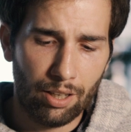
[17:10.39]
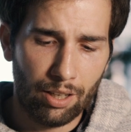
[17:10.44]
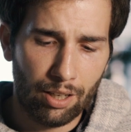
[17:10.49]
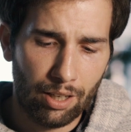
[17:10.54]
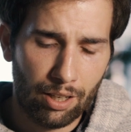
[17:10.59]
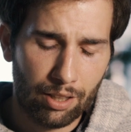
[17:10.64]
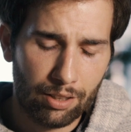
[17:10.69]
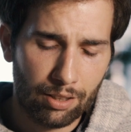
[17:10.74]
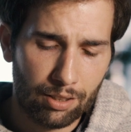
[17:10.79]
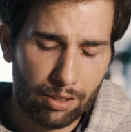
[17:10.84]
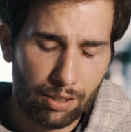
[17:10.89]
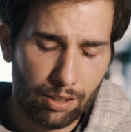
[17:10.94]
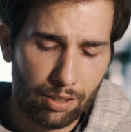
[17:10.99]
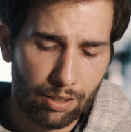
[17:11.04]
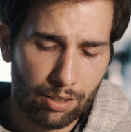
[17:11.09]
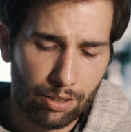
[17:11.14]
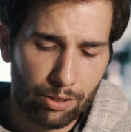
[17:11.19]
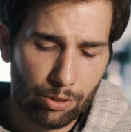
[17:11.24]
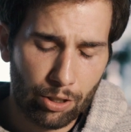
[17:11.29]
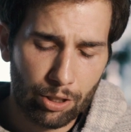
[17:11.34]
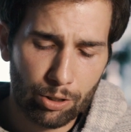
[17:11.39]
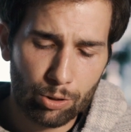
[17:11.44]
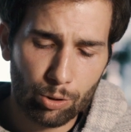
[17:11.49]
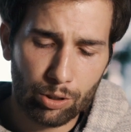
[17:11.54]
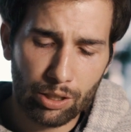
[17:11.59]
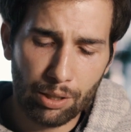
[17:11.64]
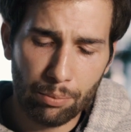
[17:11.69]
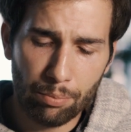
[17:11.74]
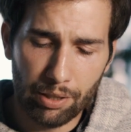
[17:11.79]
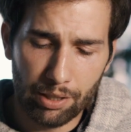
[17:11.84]
And in order to
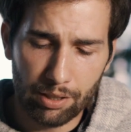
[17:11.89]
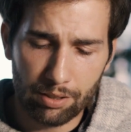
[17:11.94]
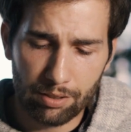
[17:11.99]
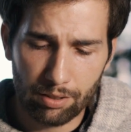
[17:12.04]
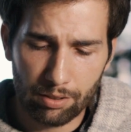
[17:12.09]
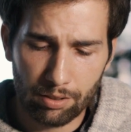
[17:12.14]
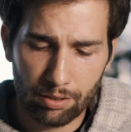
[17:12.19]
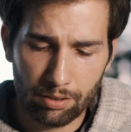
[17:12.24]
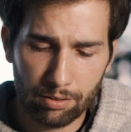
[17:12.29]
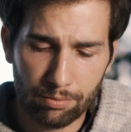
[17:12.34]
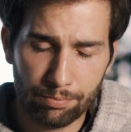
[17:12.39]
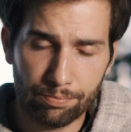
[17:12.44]
keep this,